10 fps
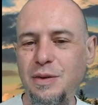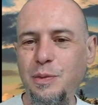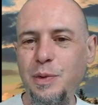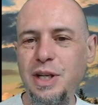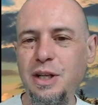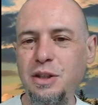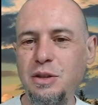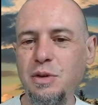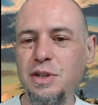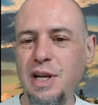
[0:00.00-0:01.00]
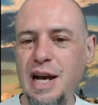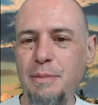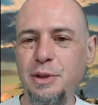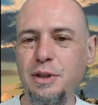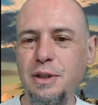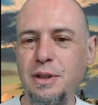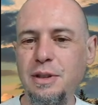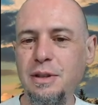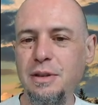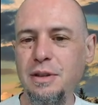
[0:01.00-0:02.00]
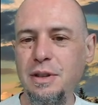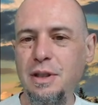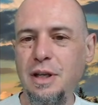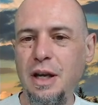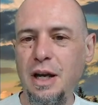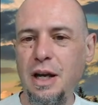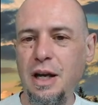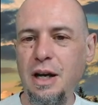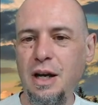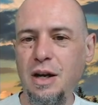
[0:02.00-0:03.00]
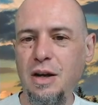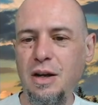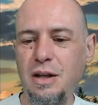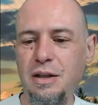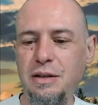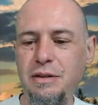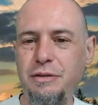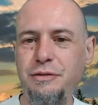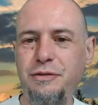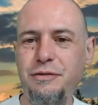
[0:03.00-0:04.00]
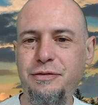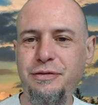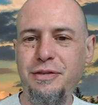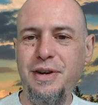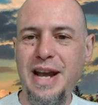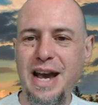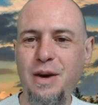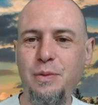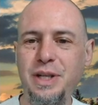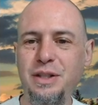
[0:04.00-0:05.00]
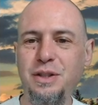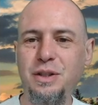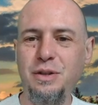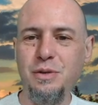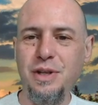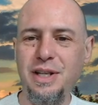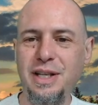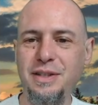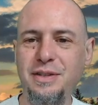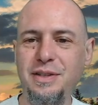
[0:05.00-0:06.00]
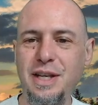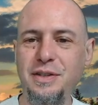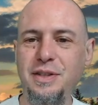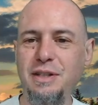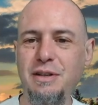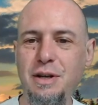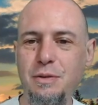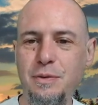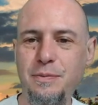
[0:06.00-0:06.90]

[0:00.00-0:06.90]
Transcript: we could store as an optional. Uh, for now, we could just store it as as zero.